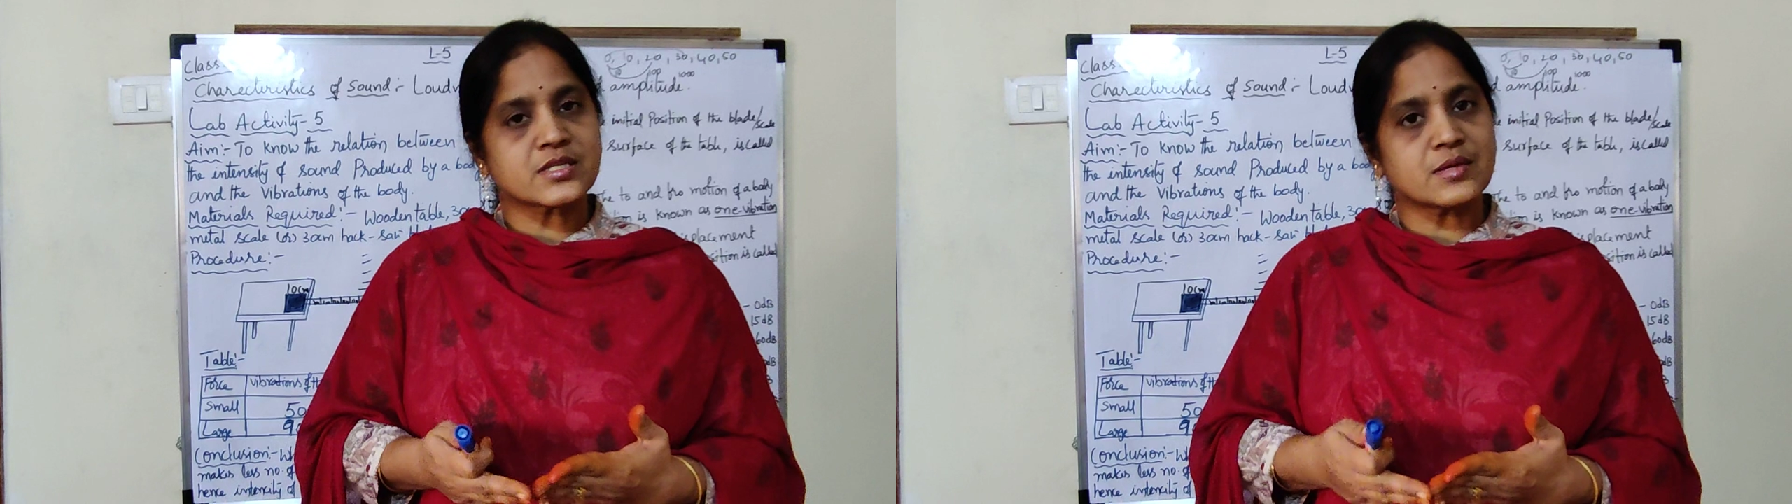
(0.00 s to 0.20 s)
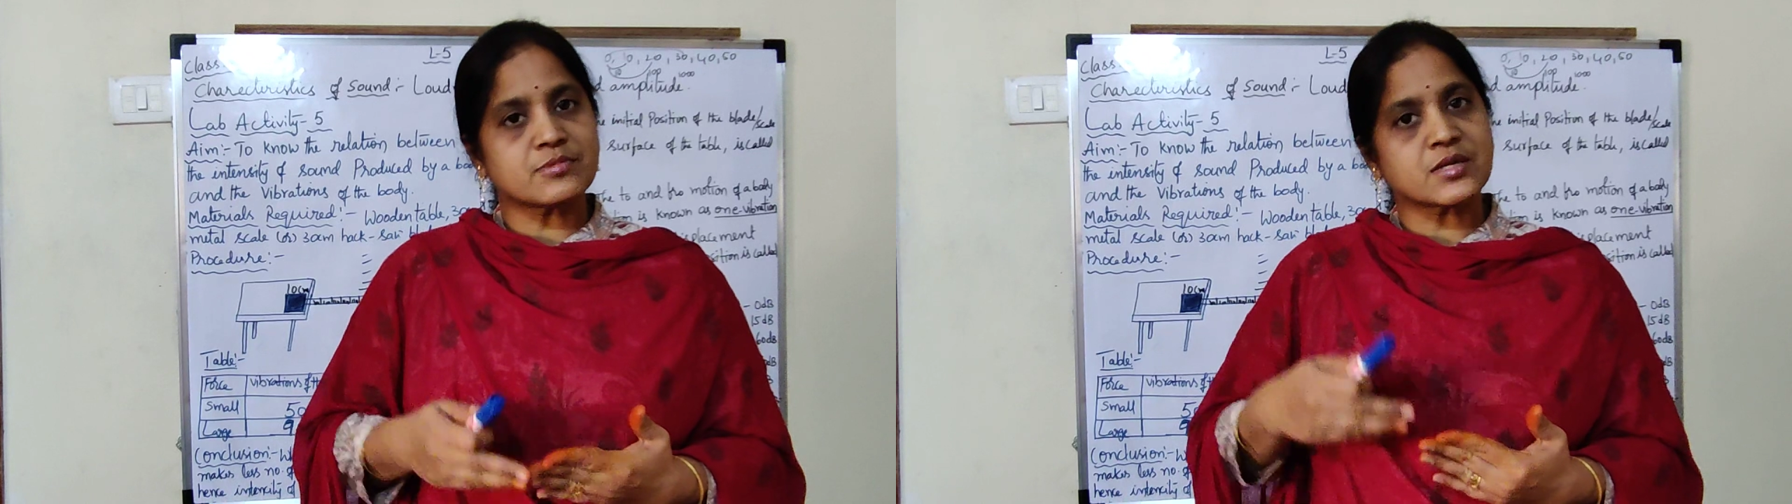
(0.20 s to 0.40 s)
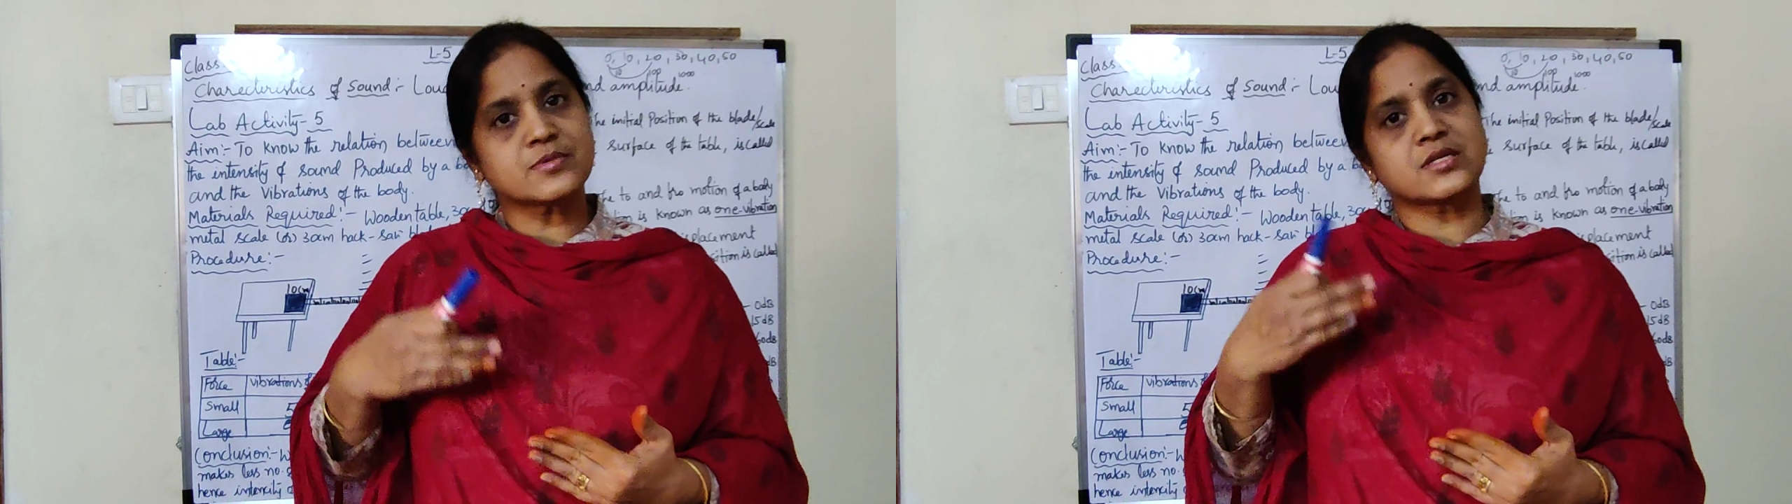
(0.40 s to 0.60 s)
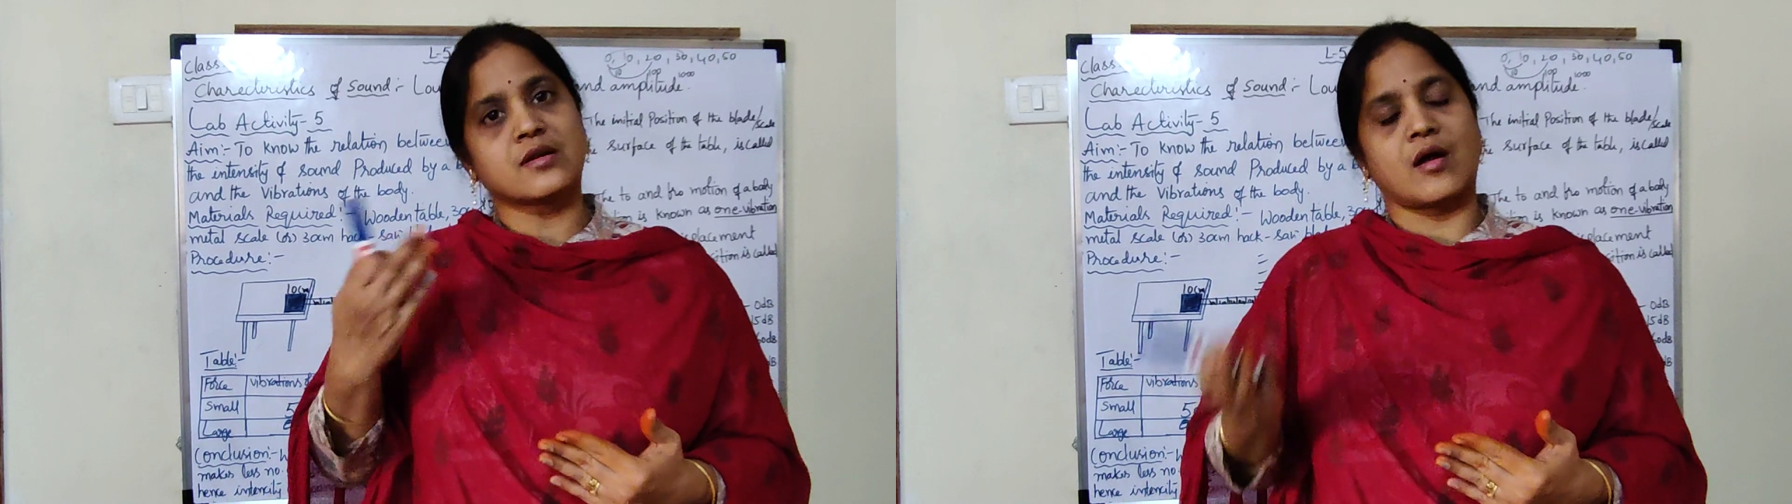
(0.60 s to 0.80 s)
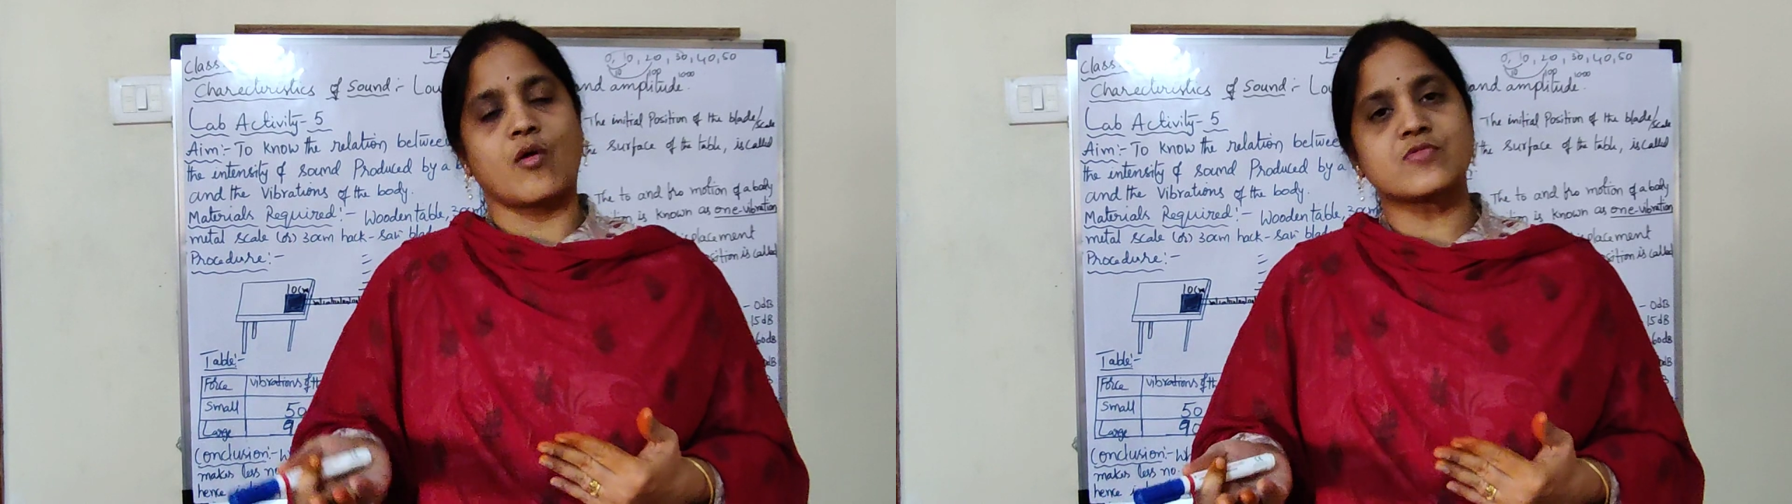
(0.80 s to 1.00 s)
sometimes
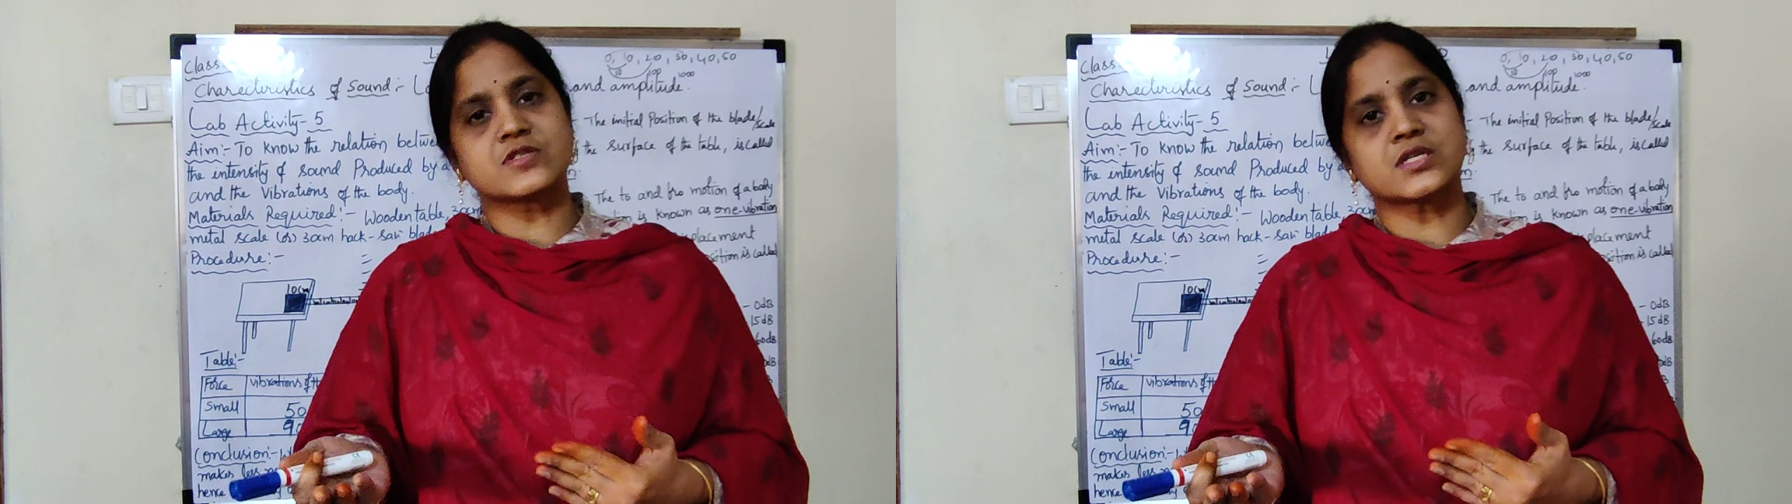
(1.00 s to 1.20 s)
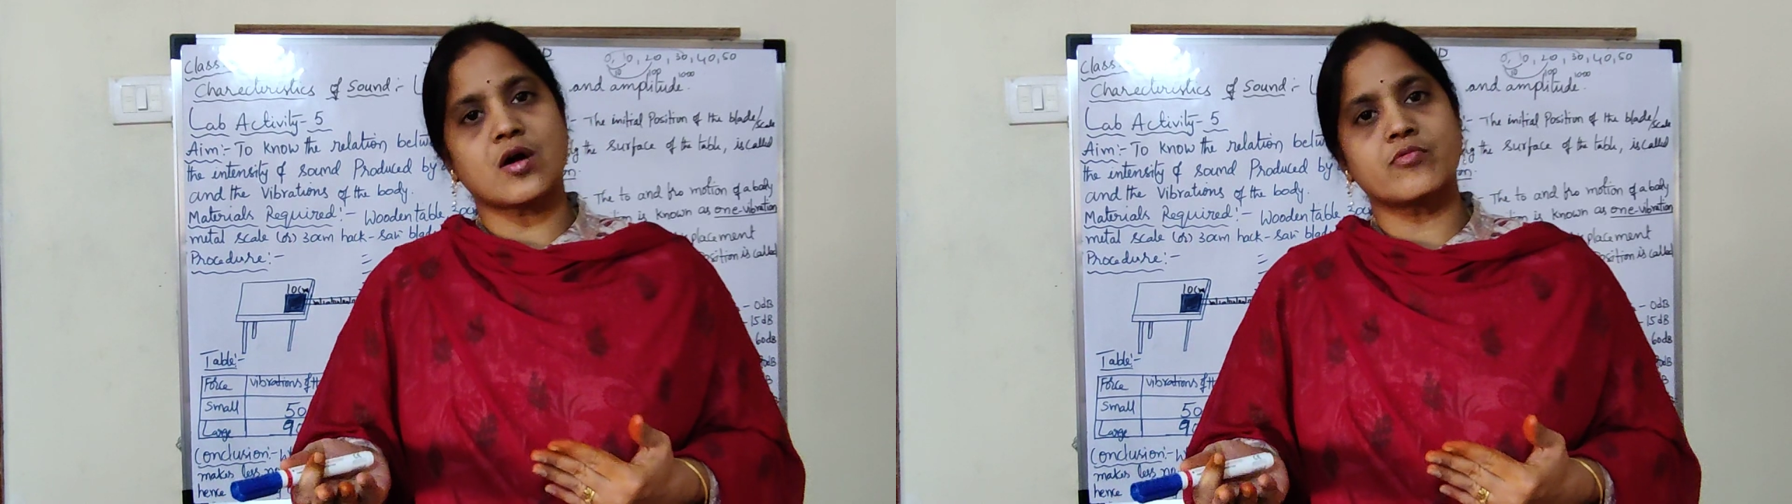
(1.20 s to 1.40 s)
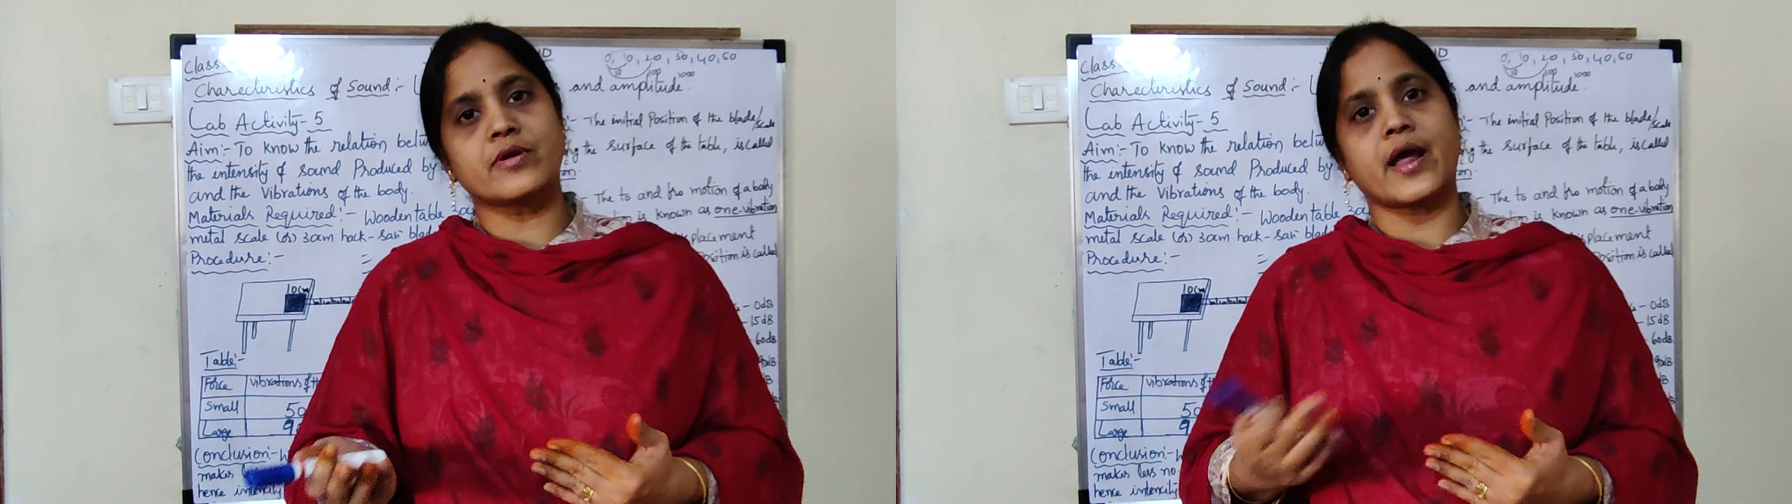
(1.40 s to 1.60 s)
loud sound